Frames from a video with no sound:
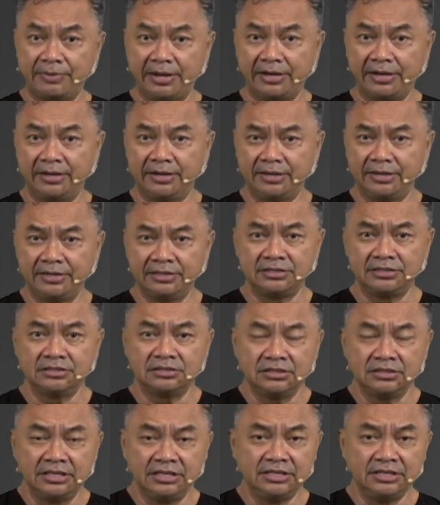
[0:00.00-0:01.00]
And this
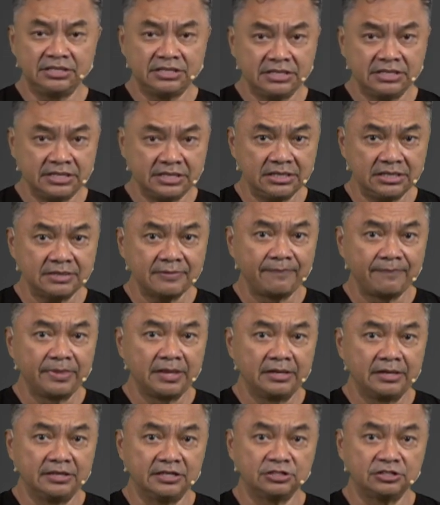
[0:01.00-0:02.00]
is indeed
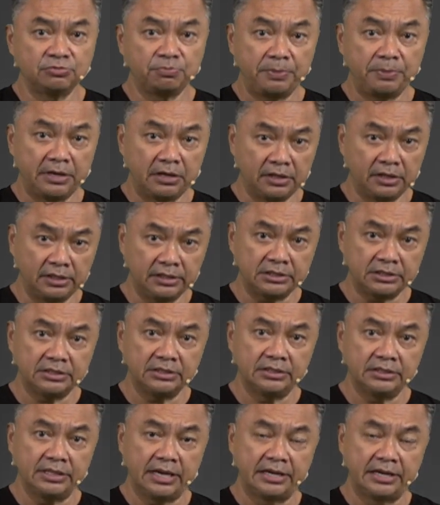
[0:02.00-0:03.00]
the spirit
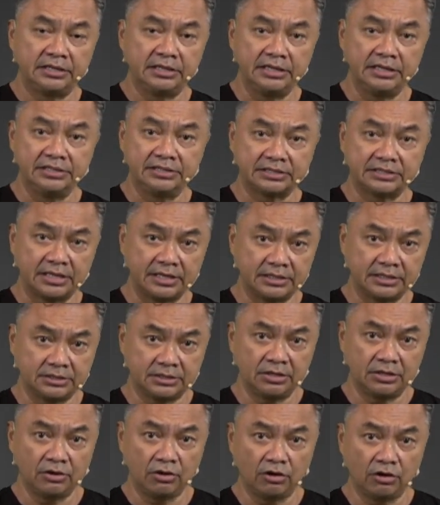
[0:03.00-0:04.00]
and the intent
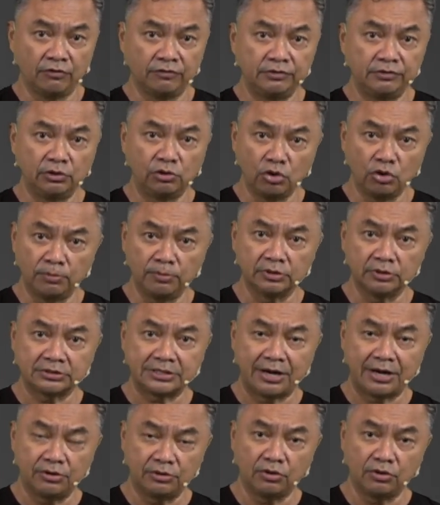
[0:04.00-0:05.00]
of the Global
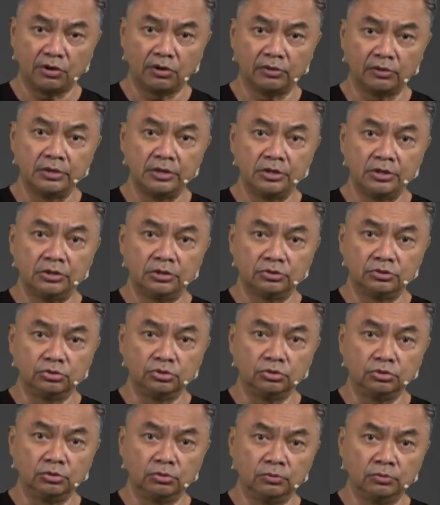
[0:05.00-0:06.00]
Town Hall,
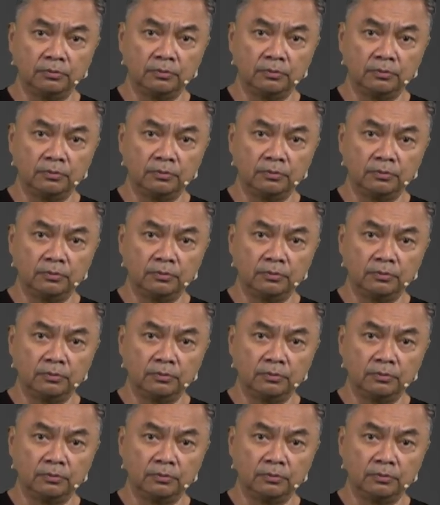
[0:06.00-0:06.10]
to